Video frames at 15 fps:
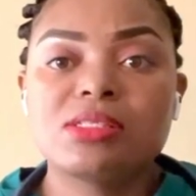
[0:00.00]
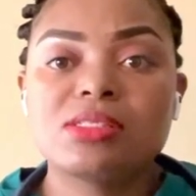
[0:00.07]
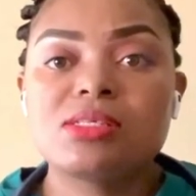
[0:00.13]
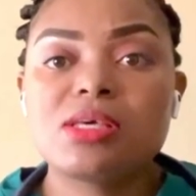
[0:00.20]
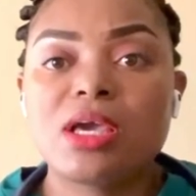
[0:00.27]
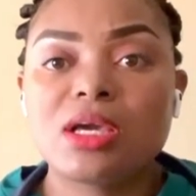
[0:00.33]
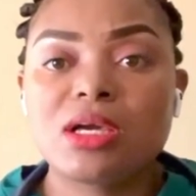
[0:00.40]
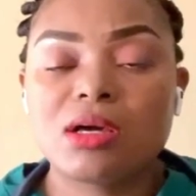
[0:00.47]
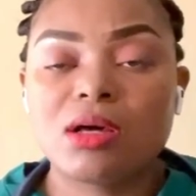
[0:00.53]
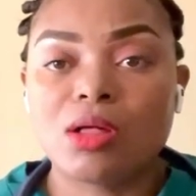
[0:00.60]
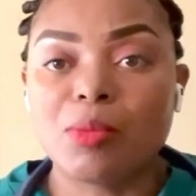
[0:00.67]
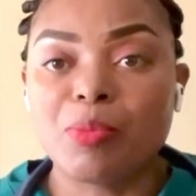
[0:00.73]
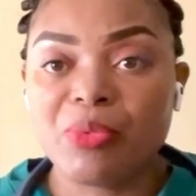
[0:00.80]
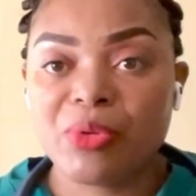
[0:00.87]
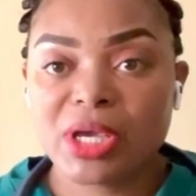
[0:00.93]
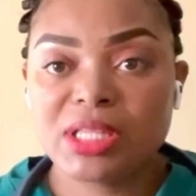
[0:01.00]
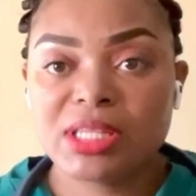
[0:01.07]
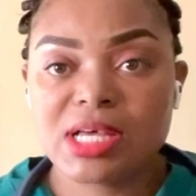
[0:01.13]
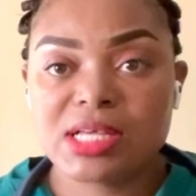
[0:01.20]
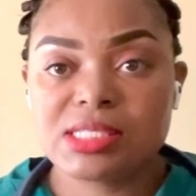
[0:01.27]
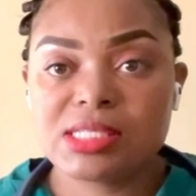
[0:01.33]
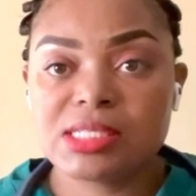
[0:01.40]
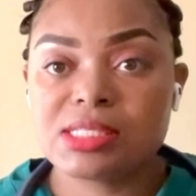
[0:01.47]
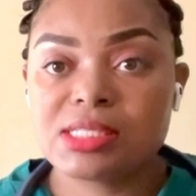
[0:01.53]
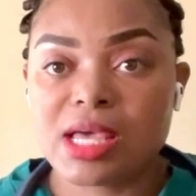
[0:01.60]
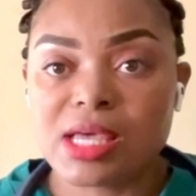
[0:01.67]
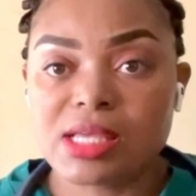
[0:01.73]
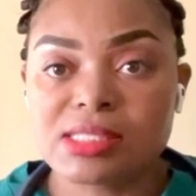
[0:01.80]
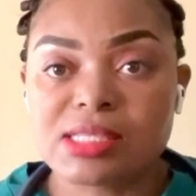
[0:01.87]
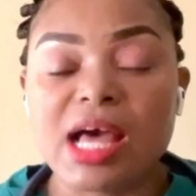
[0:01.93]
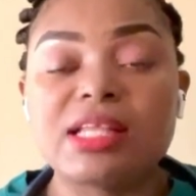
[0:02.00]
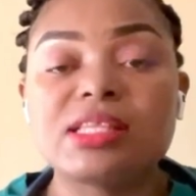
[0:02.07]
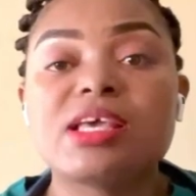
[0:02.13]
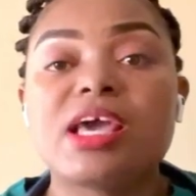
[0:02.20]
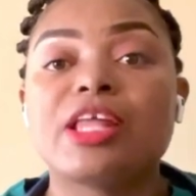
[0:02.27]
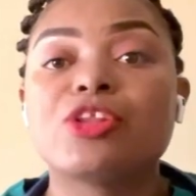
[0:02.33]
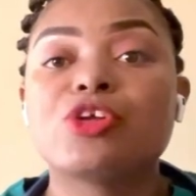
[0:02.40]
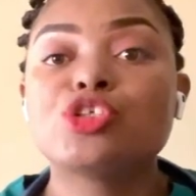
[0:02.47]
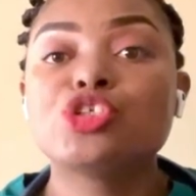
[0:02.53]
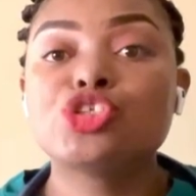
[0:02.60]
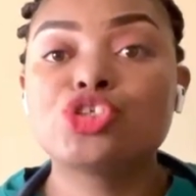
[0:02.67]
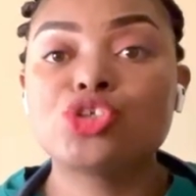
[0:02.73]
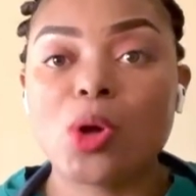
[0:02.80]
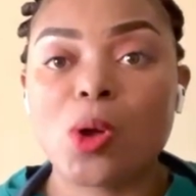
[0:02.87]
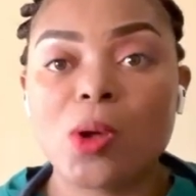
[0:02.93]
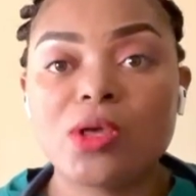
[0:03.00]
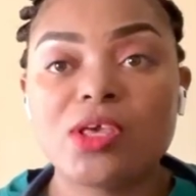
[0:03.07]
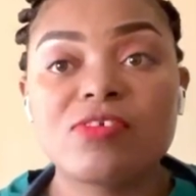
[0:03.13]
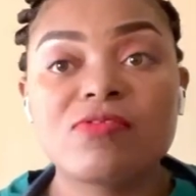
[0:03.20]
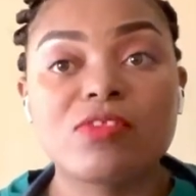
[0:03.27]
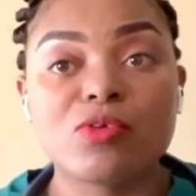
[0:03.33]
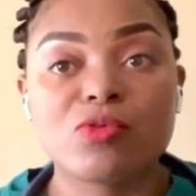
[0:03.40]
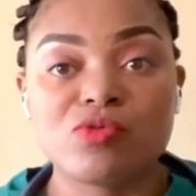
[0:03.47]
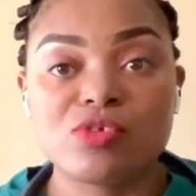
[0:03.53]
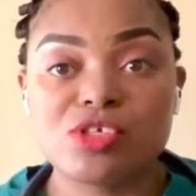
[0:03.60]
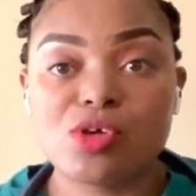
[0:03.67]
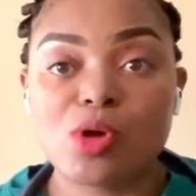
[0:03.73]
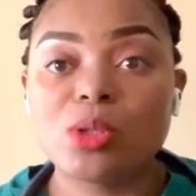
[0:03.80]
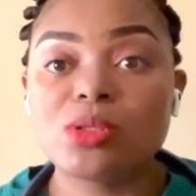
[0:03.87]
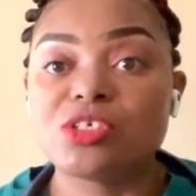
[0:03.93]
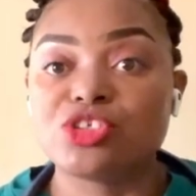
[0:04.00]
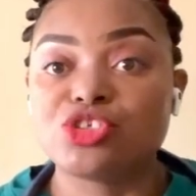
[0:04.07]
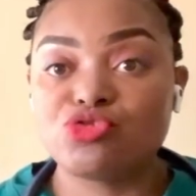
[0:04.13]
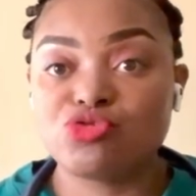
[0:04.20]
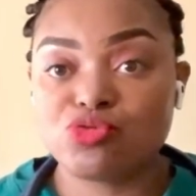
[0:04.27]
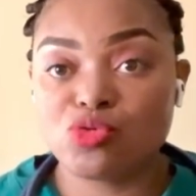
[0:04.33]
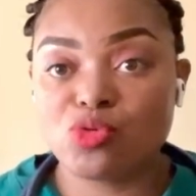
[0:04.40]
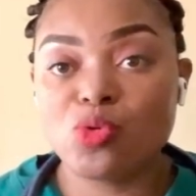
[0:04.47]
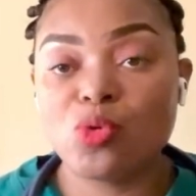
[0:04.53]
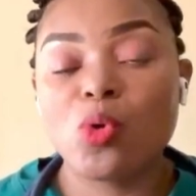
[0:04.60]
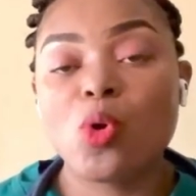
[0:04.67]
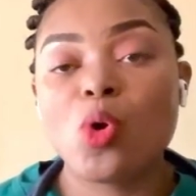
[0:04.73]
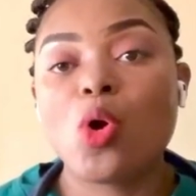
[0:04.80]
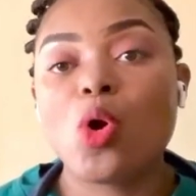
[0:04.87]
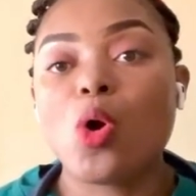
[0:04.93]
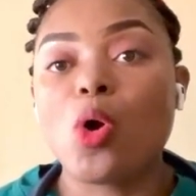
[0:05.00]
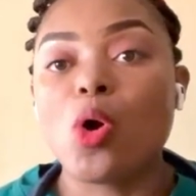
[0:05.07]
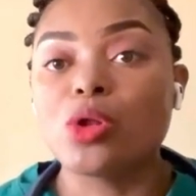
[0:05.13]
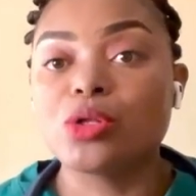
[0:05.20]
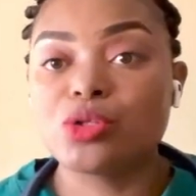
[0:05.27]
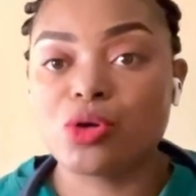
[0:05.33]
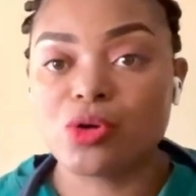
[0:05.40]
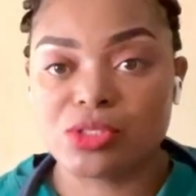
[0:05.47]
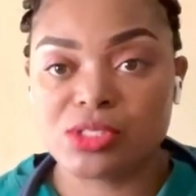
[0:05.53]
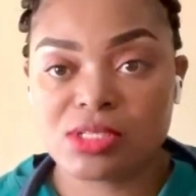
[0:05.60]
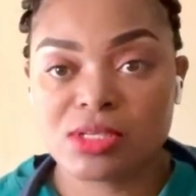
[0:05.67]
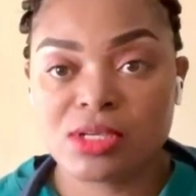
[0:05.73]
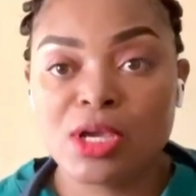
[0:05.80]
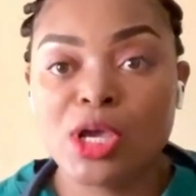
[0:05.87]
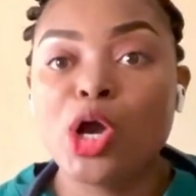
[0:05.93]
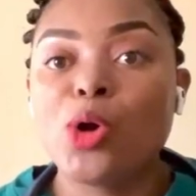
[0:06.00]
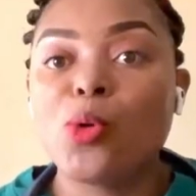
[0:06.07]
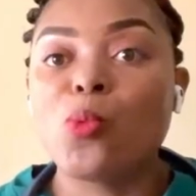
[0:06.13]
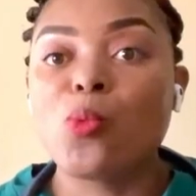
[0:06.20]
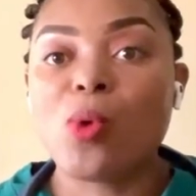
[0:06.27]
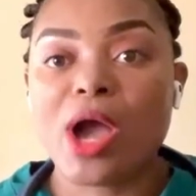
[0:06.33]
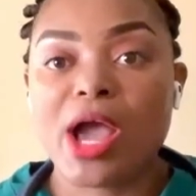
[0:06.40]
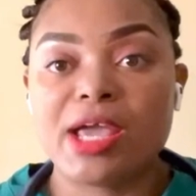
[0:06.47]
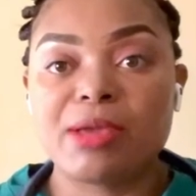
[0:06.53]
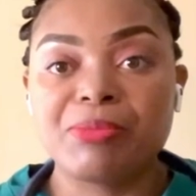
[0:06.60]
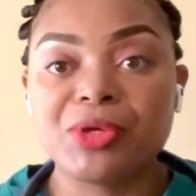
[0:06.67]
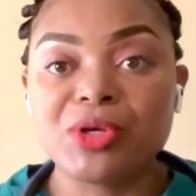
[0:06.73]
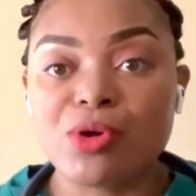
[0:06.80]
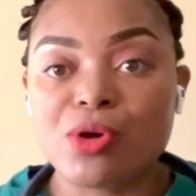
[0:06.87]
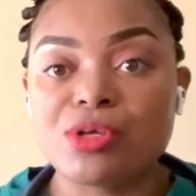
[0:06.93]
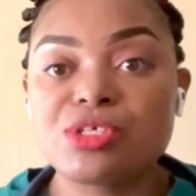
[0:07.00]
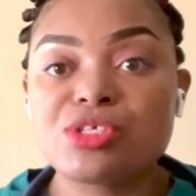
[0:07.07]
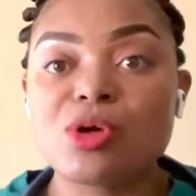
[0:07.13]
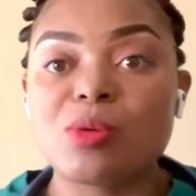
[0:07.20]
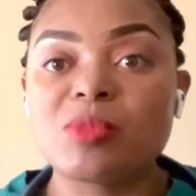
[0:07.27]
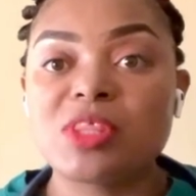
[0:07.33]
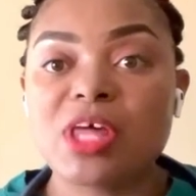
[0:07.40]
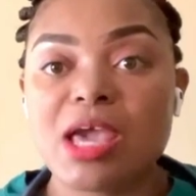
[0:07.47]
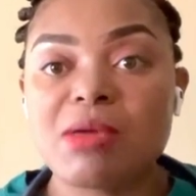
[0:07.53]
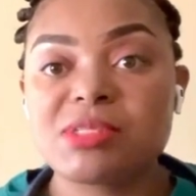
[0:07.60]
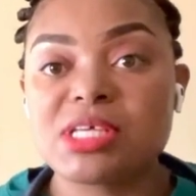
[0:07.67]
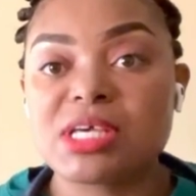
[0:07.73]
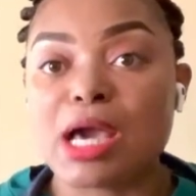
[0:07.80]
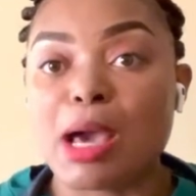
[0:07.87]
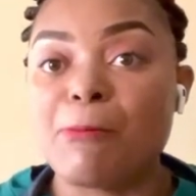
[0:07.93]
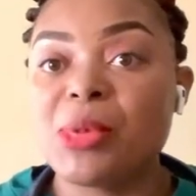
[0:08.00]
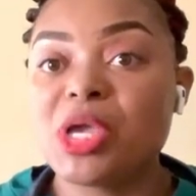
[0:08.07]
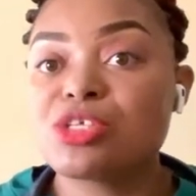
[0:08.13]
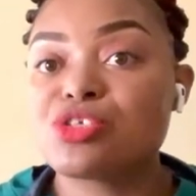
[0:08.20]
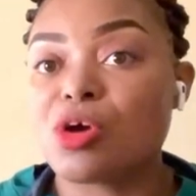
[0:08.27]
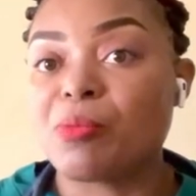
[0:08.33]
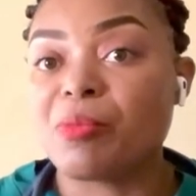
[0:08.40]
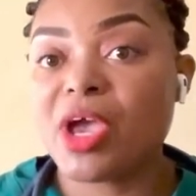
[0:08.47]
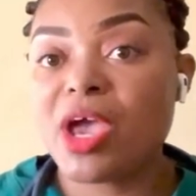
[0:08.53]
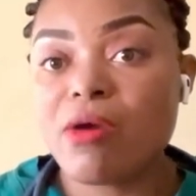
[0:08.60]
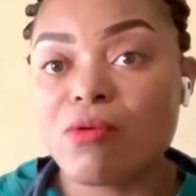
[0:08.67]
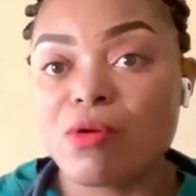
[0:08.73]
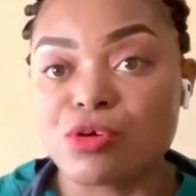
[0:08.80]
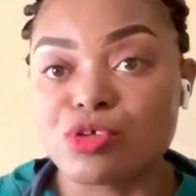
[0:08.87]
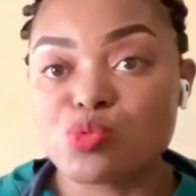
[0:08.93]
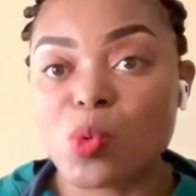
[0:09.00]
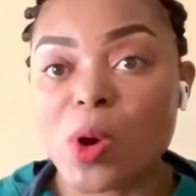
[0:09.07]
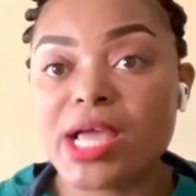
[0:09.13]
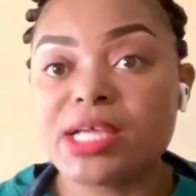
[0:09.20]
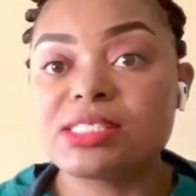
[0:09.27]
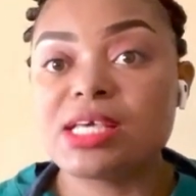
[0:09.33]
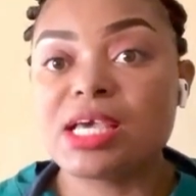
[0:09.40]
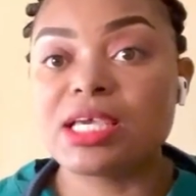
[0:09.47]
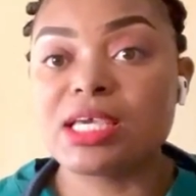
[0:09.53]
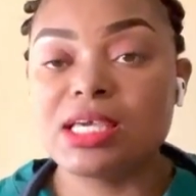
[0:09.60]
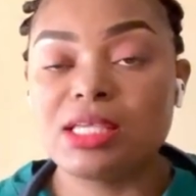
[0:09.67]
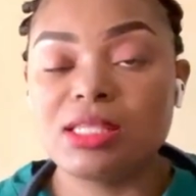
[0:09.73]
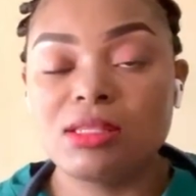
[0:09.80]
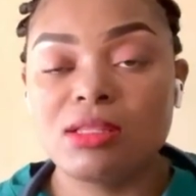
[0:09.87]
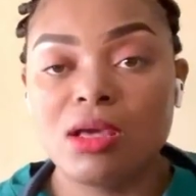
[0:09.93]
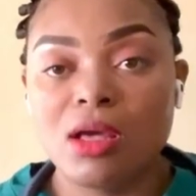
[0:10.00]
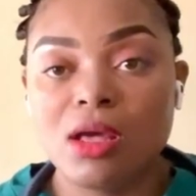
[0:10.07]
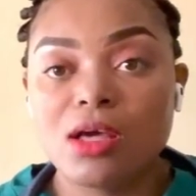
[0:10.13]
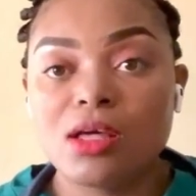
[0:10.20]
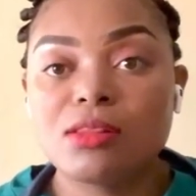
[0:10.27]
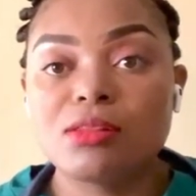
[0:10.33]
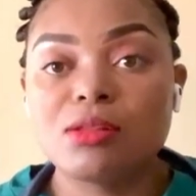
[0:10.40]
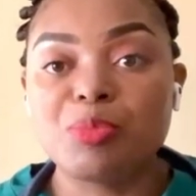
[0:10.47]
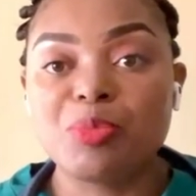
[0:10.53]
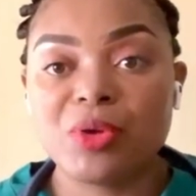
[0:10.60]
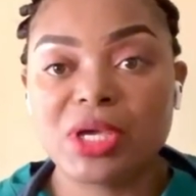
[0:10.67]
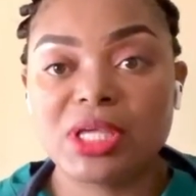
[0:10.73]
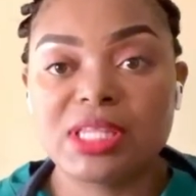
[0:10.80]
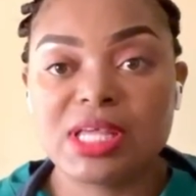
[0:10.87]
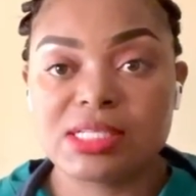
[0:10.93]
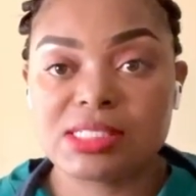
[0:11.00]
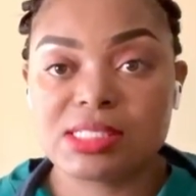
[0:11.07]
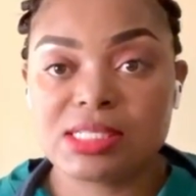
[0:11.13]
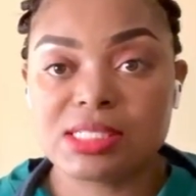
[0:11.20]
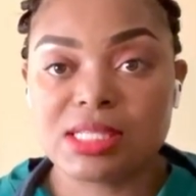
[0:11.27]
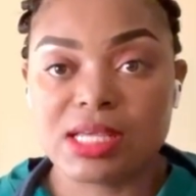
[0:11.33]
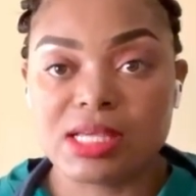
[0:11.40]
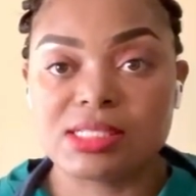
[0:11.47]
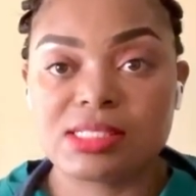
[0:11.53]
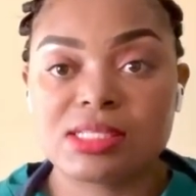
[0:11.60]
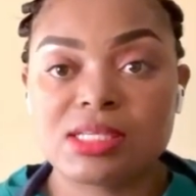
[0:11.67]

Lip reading: take a pregnancy test and they are not sure if the result is true or not. Why? Because sometimes they can make some errors while taking the pregnancy test.